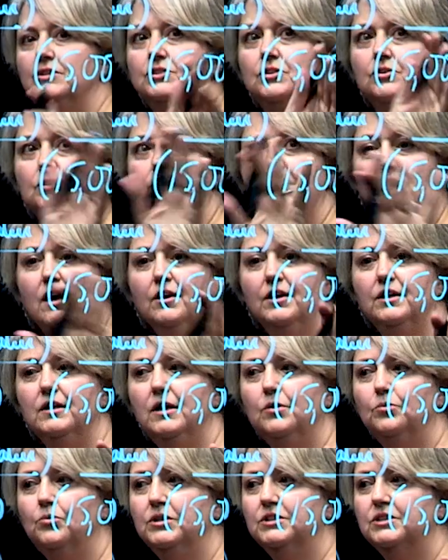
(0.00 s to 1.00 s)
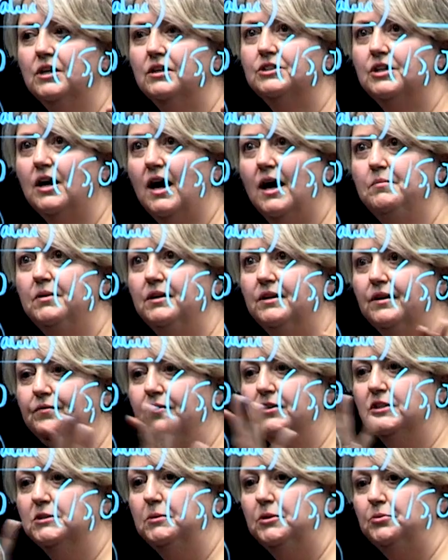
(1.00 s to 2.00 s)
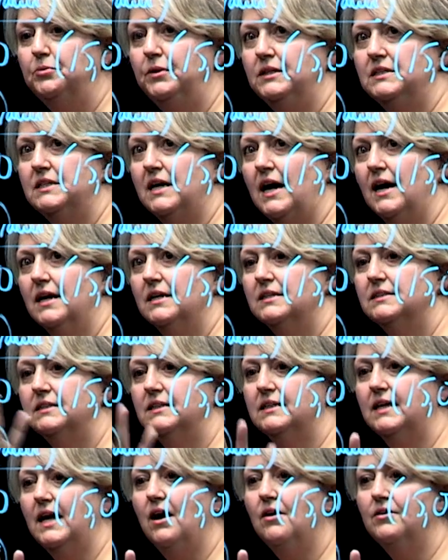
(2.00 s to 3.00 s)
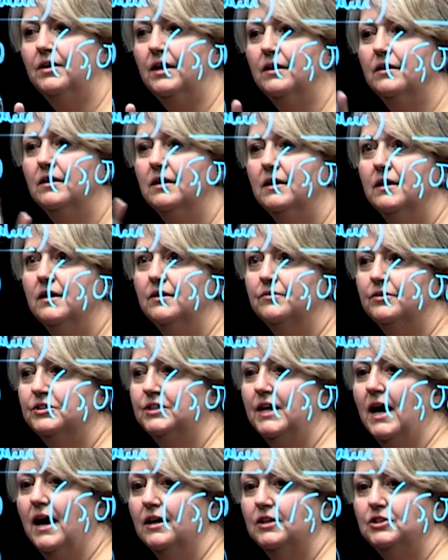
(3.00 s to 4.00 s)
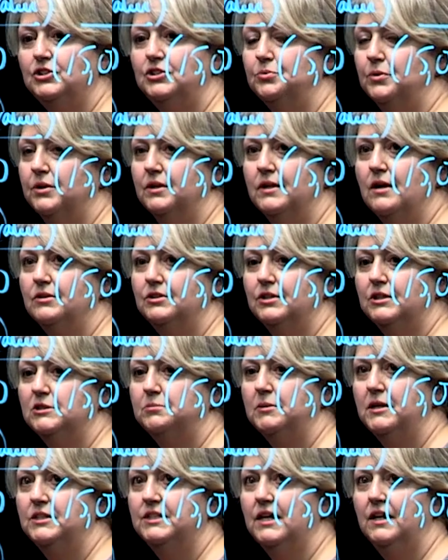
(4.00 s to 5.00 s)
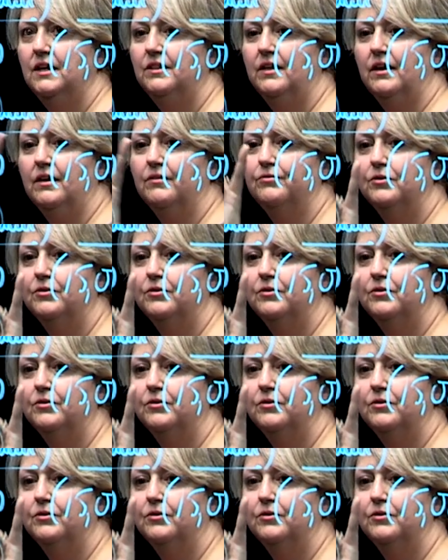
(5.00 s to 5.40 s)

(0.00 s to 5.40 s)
So to calculate what's our timing difference between tax and accounting, for tax you weren't allowed to expense anything.